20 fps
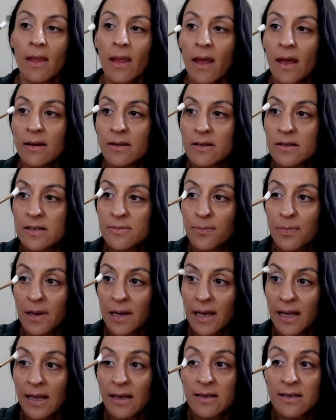and just
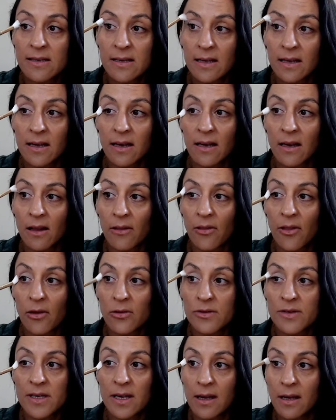blend in
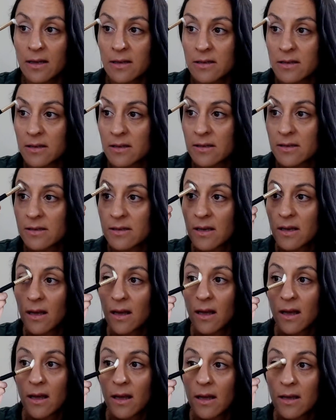those edges.
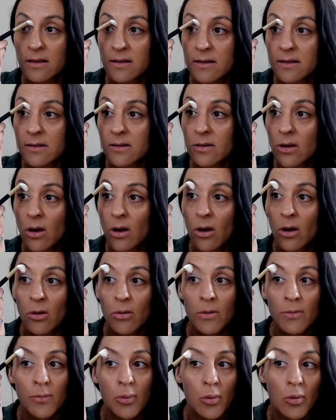It's
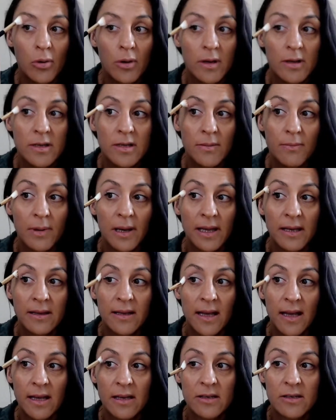so important to blend
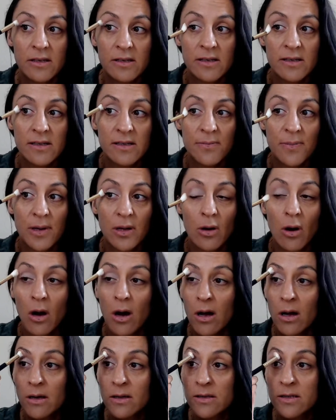the edges
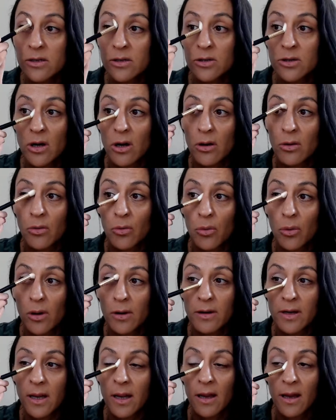because you don't
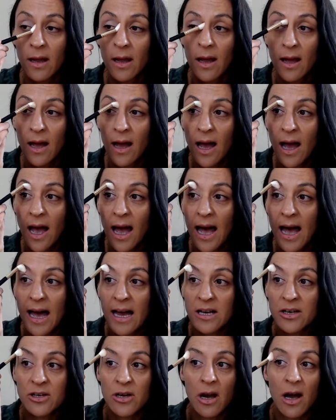want
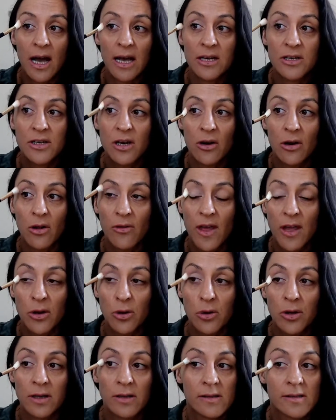harsh eyeshadow that
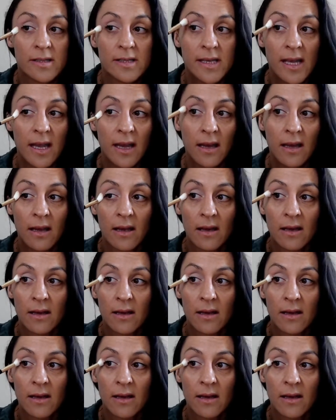you can see.